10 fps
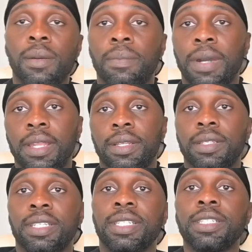But
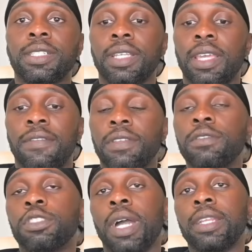essentially, if you've
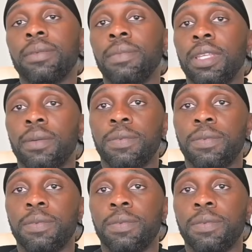tried to meet up